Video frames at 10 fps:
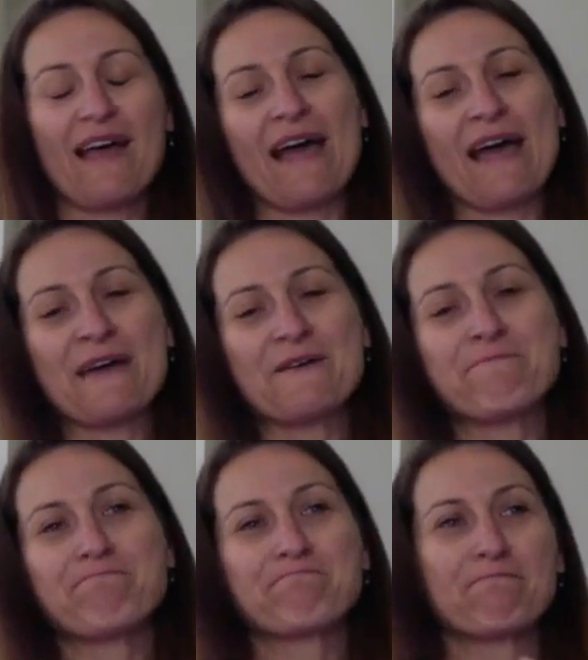
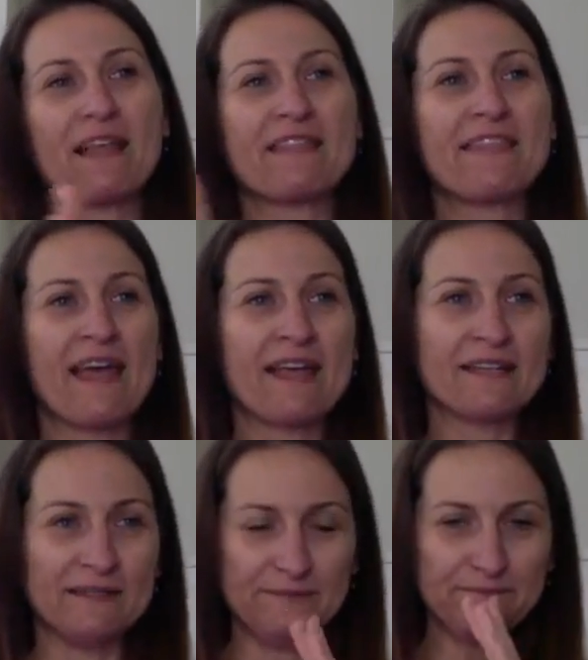Um,
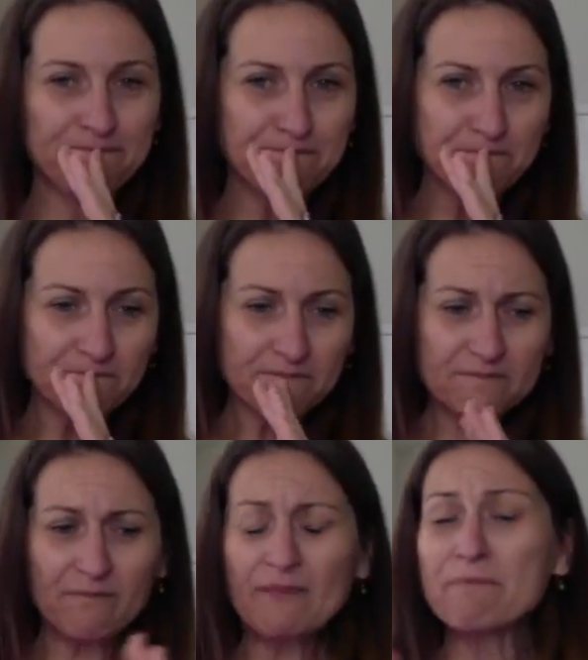then
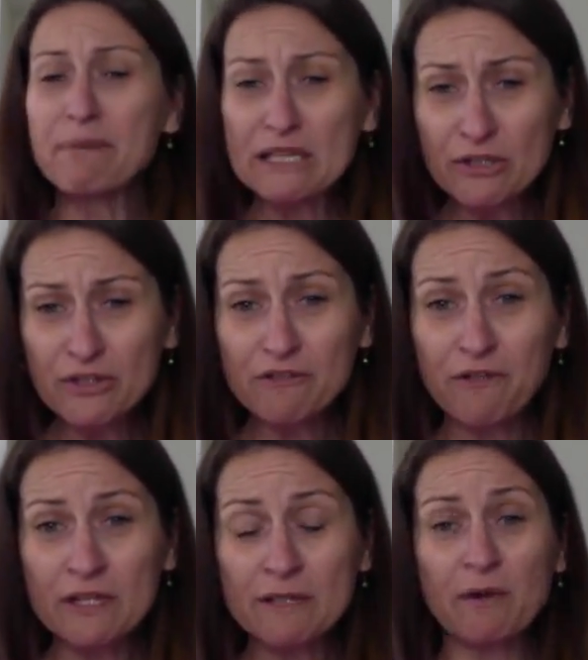balloon
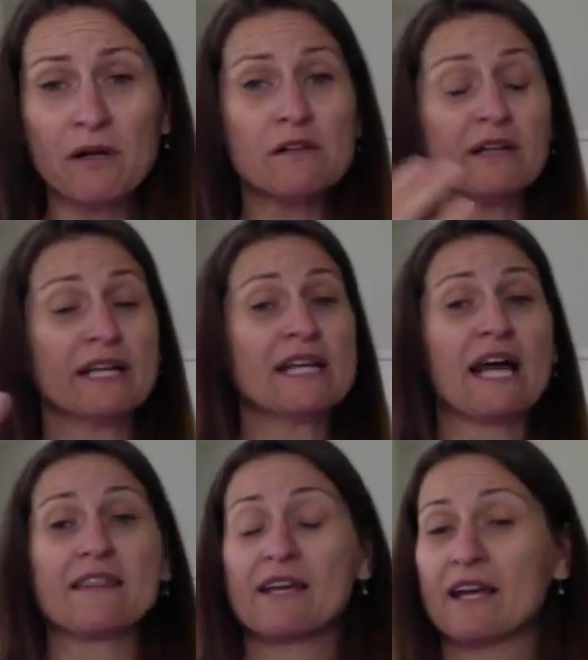volleyball, any
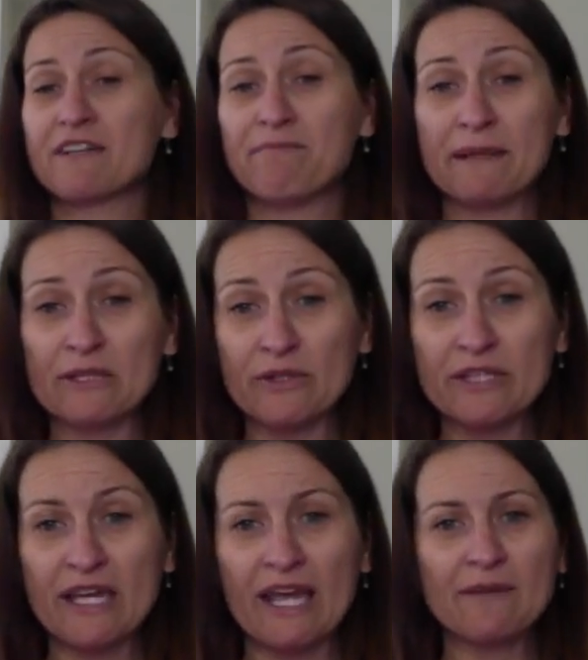other kind of balloon
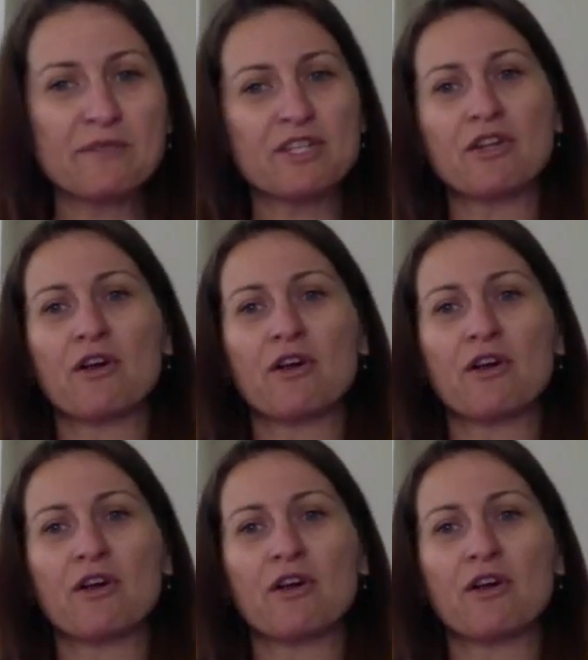games,